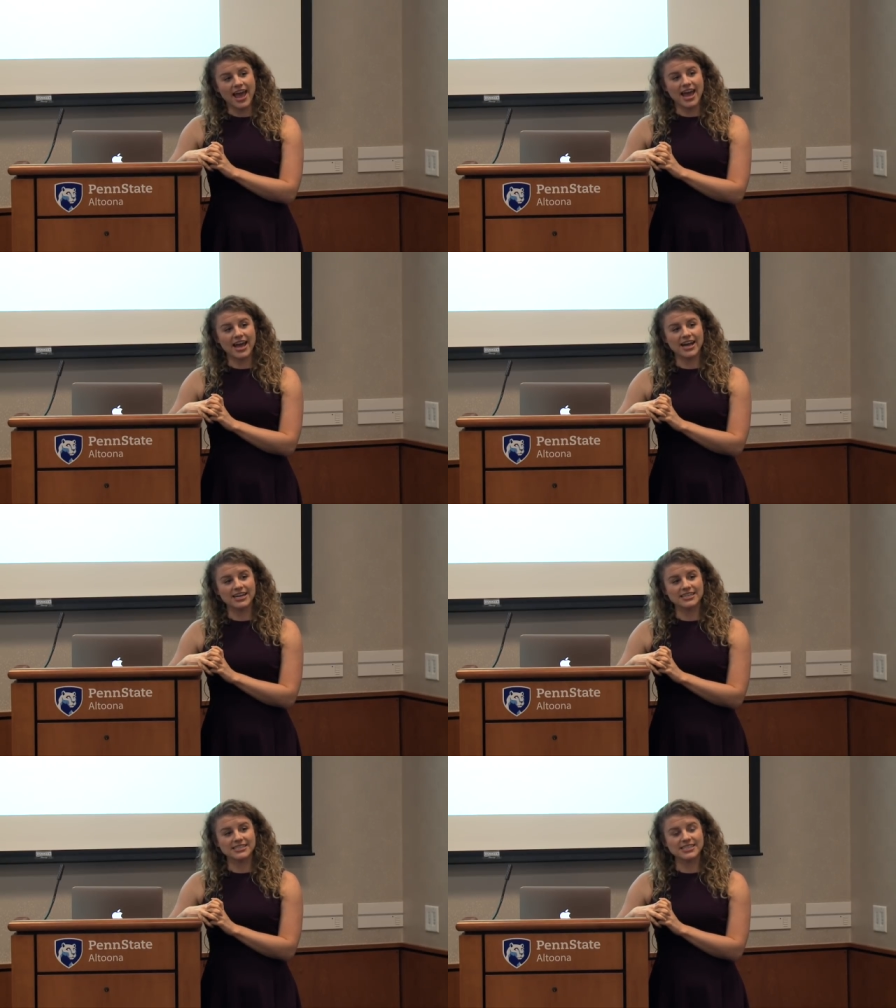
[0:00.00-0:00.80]

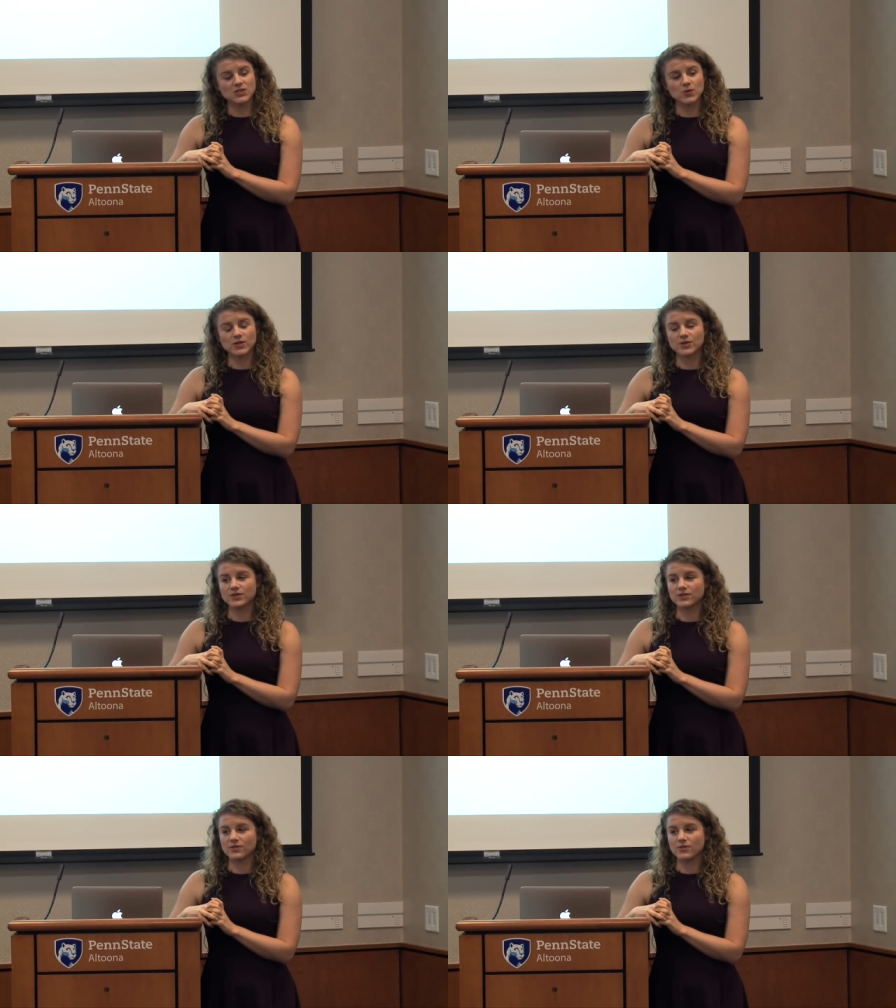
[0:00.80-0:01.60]
And it's one of
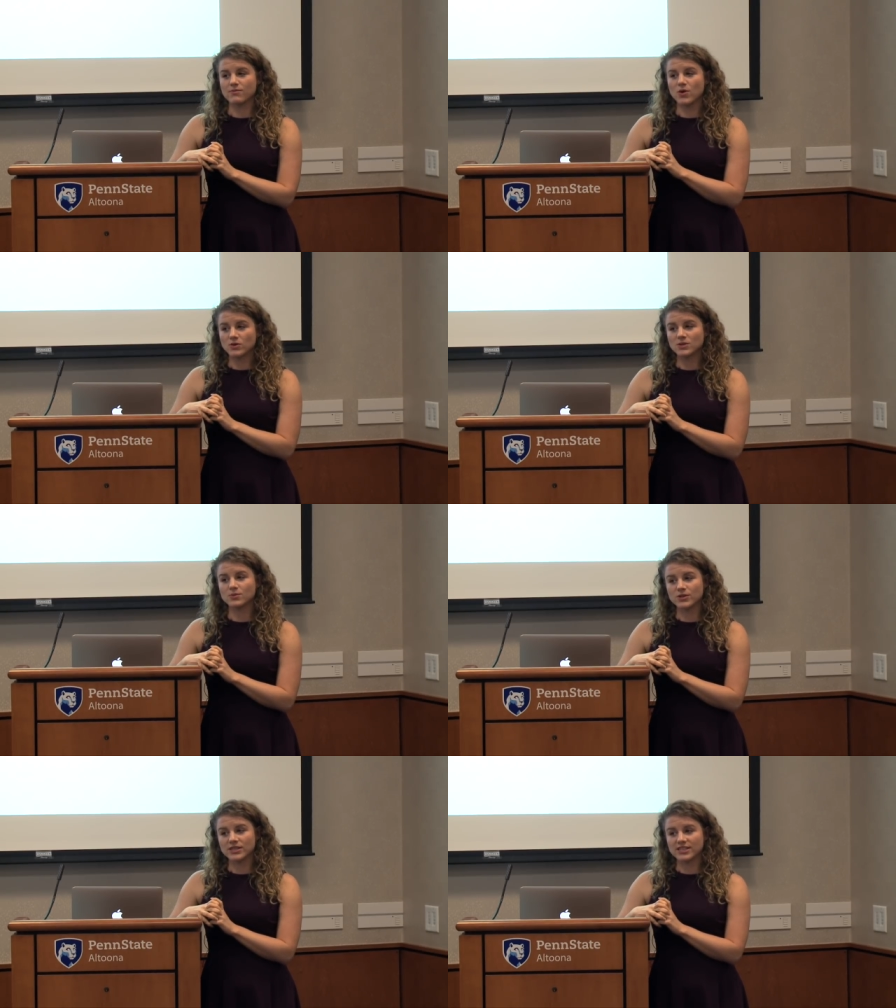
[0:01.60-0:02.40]
the most
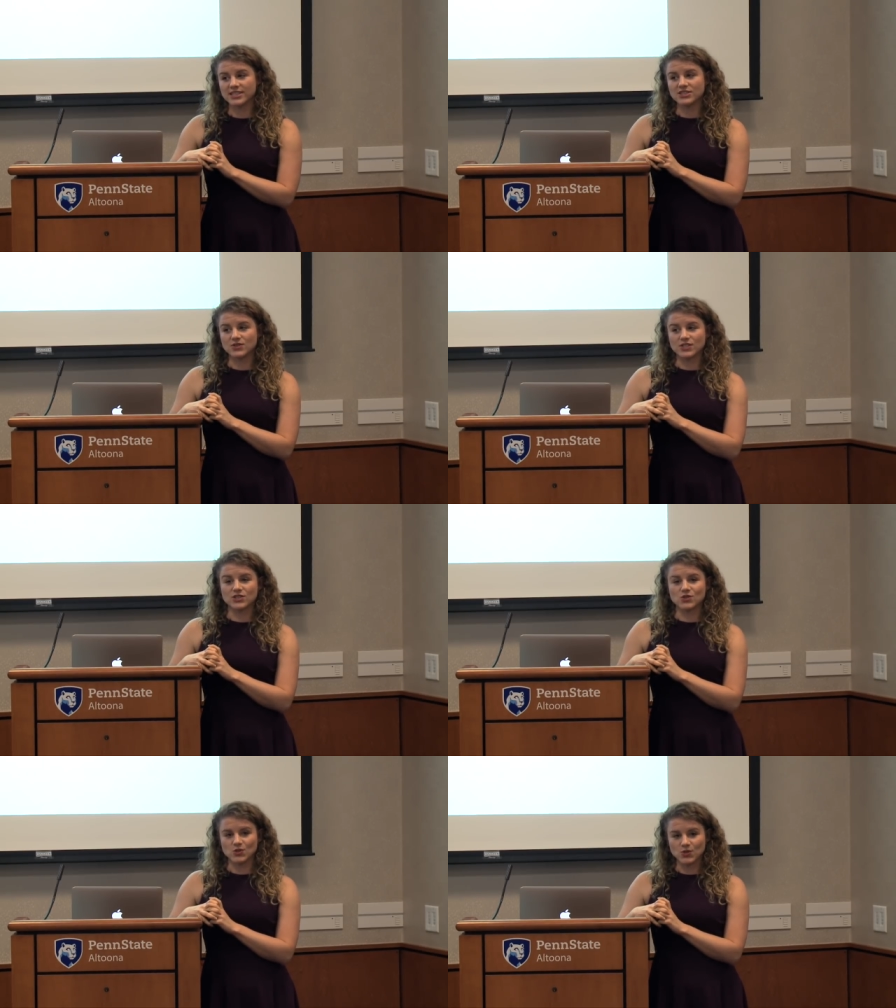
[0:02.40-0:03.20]
important things you
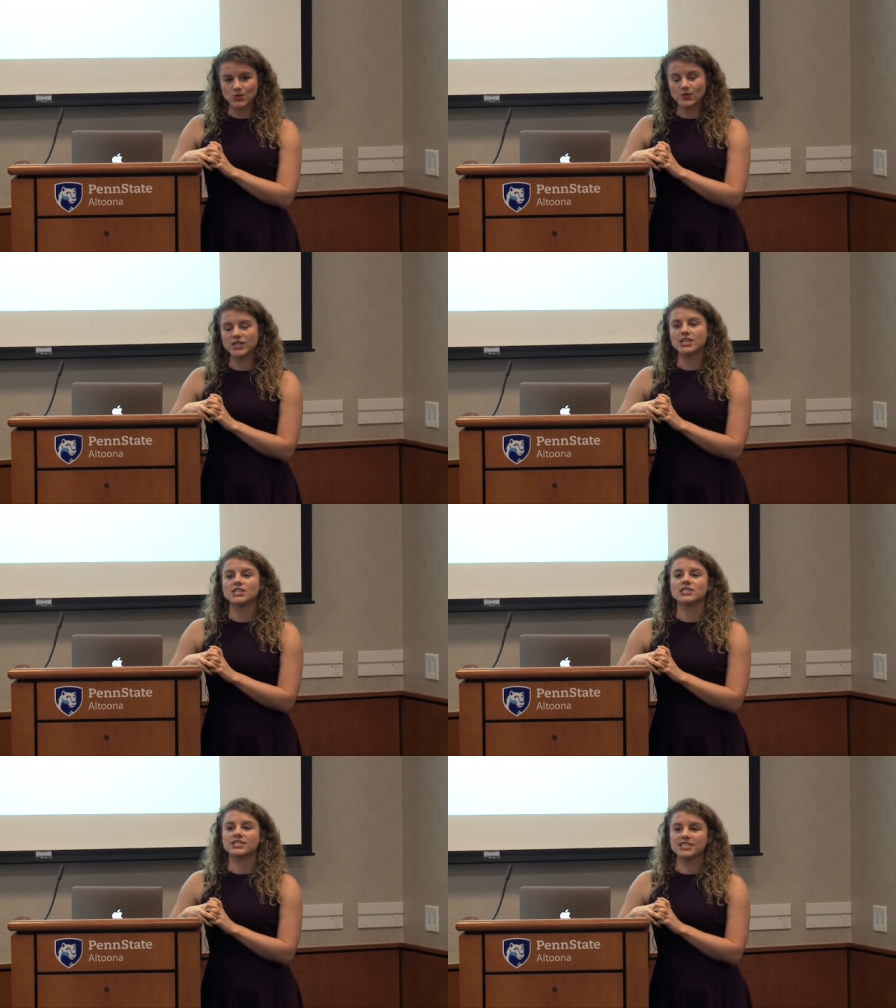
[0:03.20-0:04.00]
can do
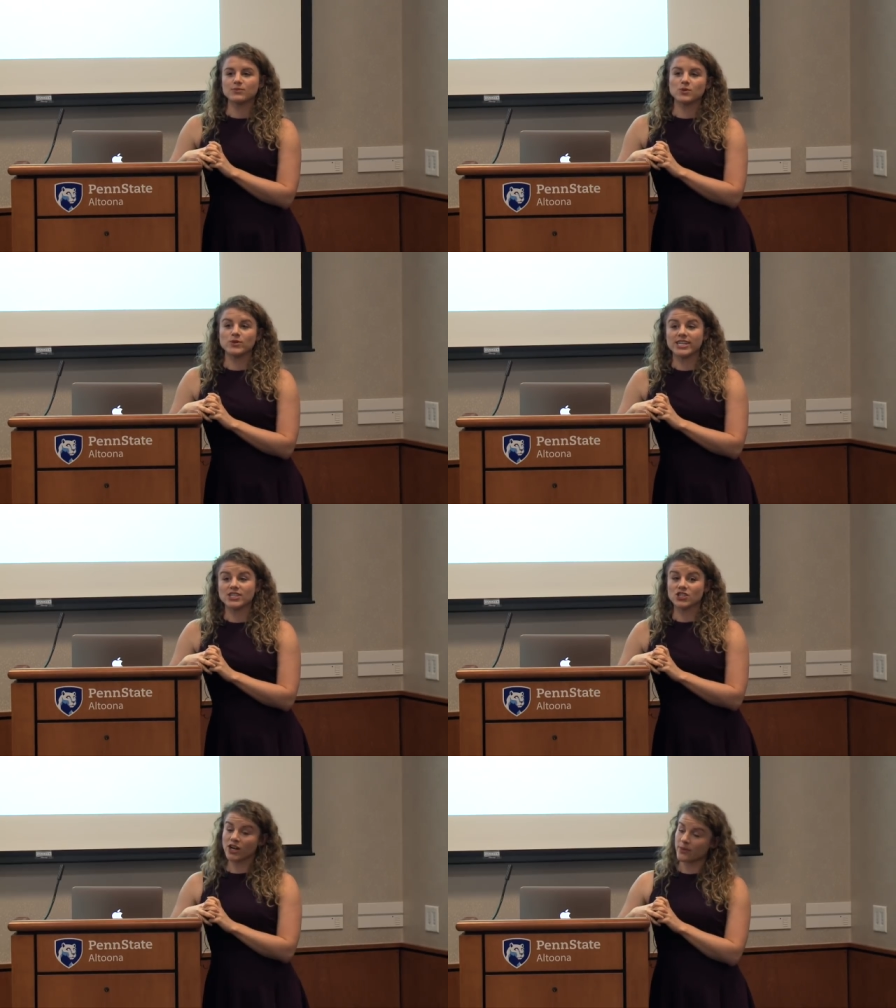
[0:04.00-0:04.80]
to keep your brain
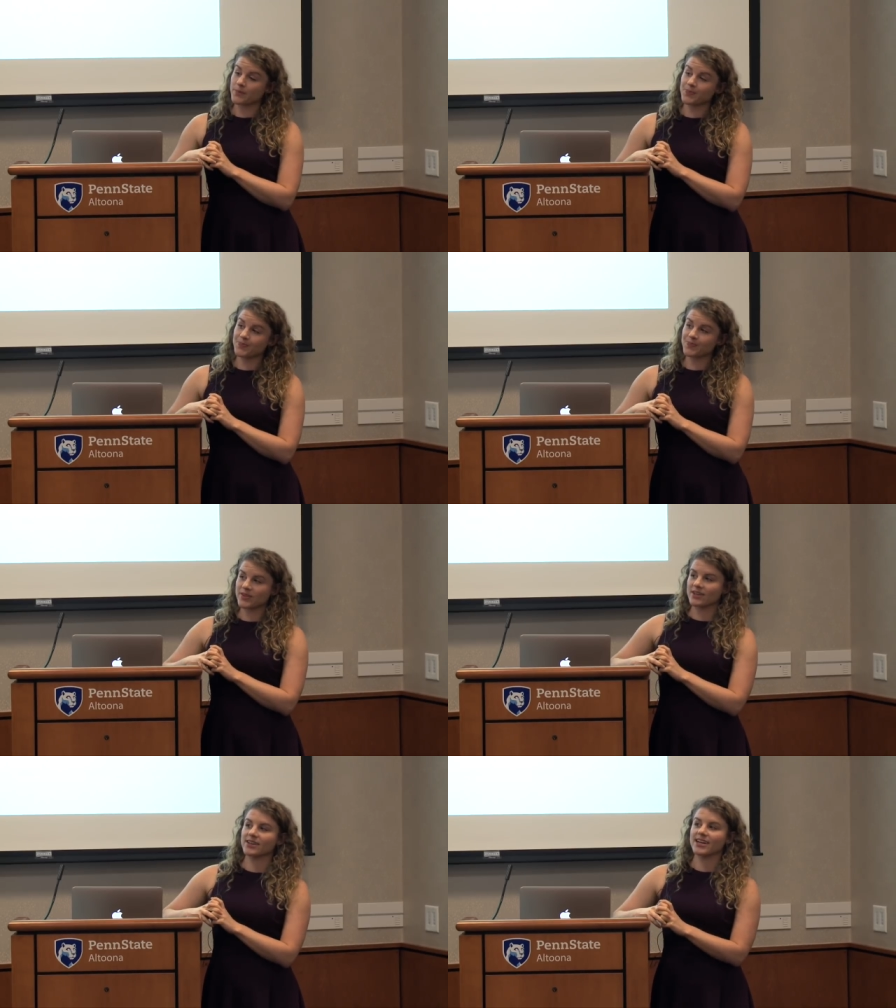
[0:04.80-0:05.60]
sharp,
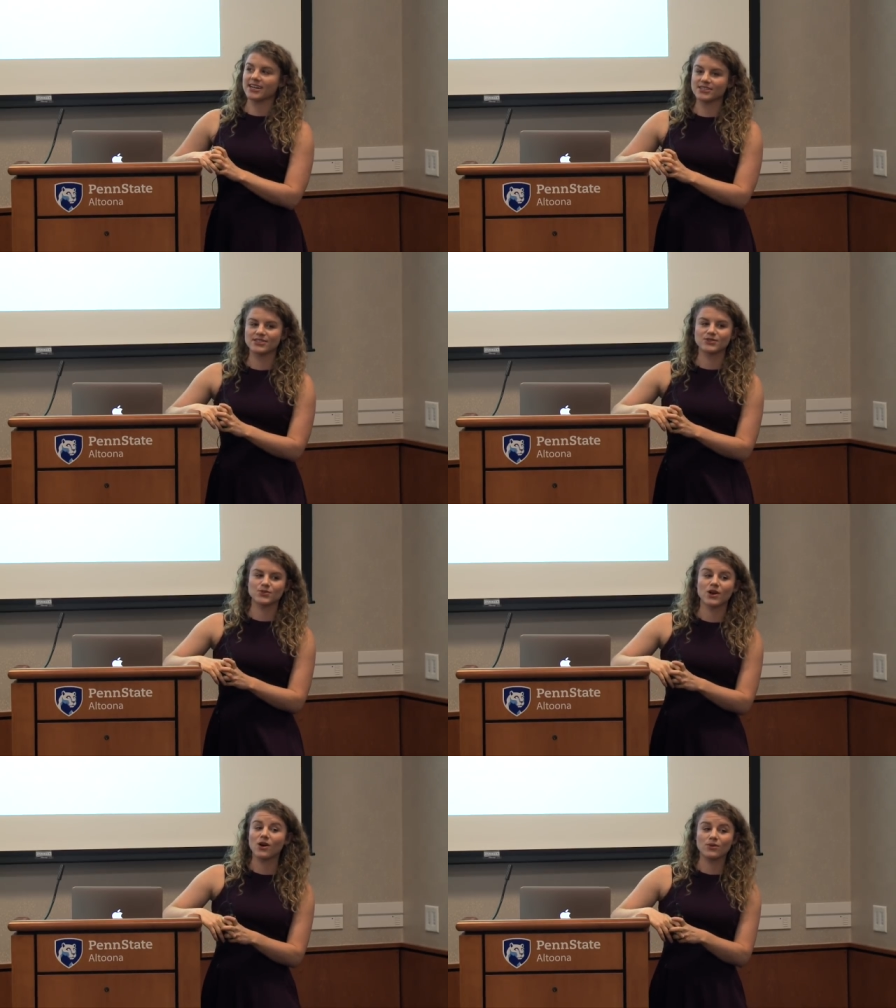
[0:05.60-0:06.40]
as
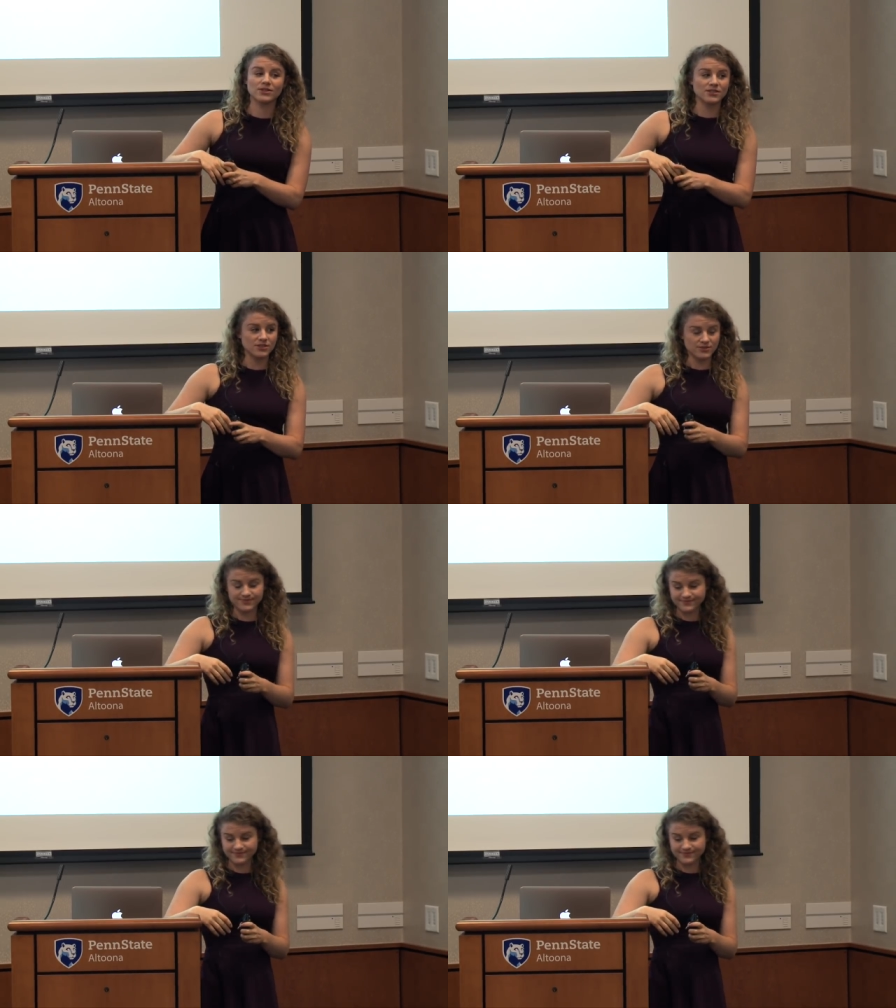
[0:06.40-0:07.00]
we all want to do.